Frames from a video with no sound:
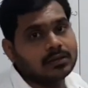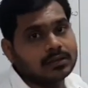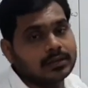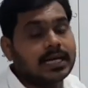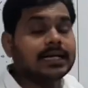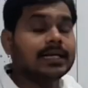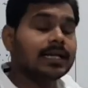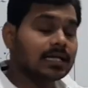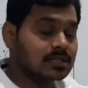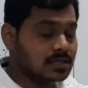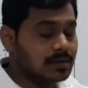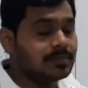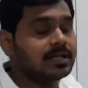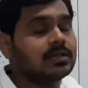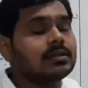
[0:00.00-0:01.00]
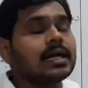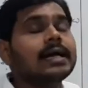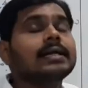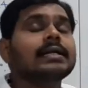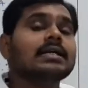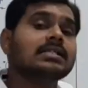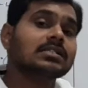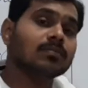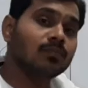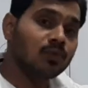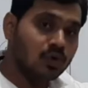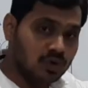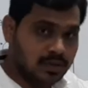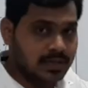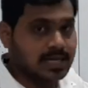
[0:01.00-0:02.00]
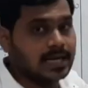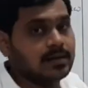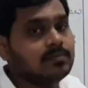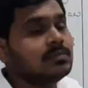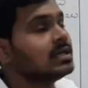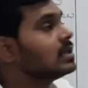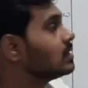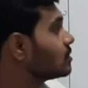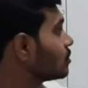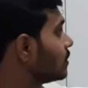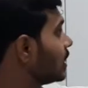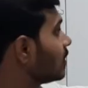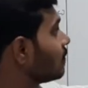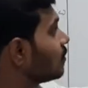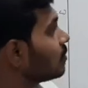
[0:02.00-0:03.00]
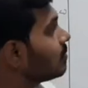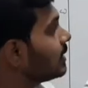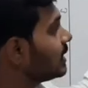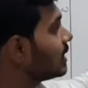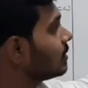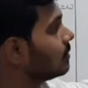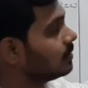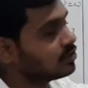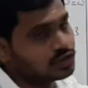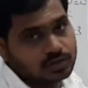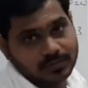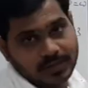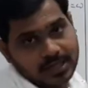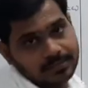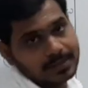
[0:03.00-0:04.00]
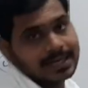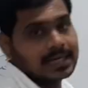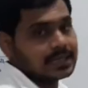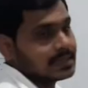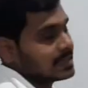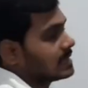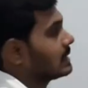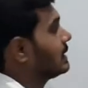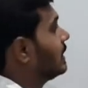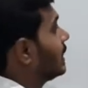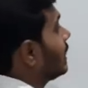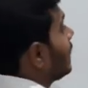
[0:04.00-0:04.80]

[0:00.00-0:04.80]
that takes, I mean, that takes more time. So therefore better you should multiply like this. Clear?